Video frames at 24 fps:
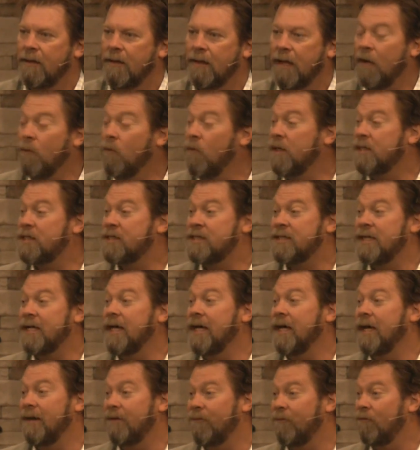And we see
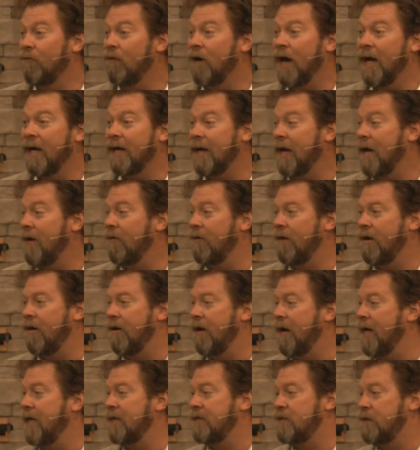it right now in our
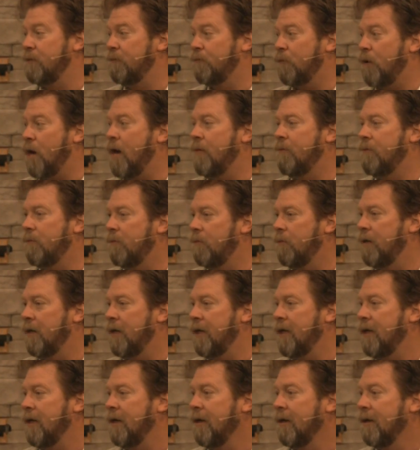nation
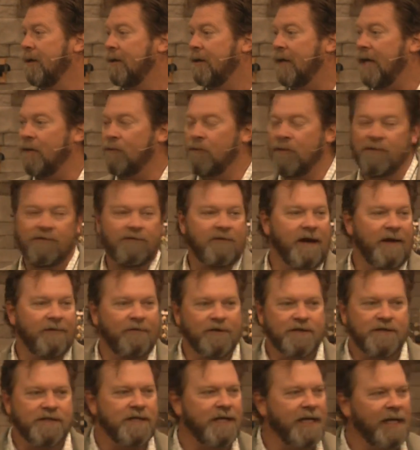probably like we've
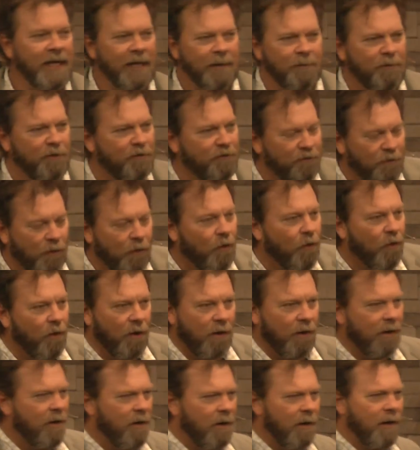never seen it before.
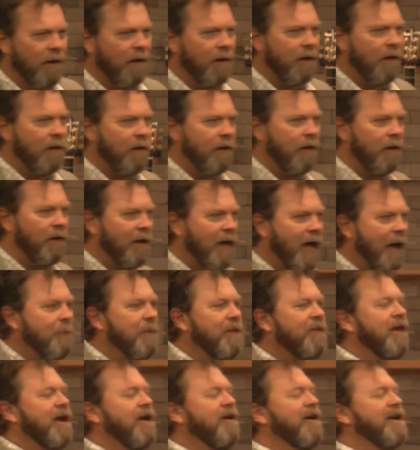I
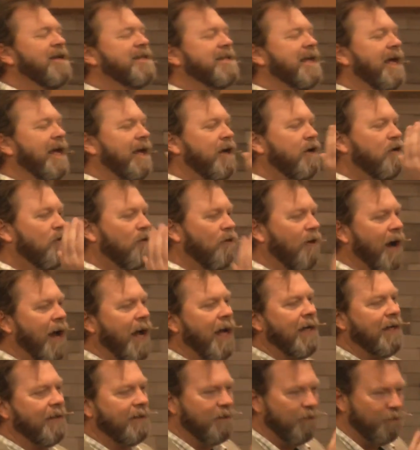mean, there is a
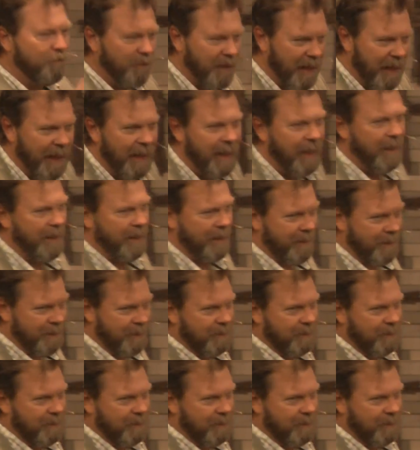great divide.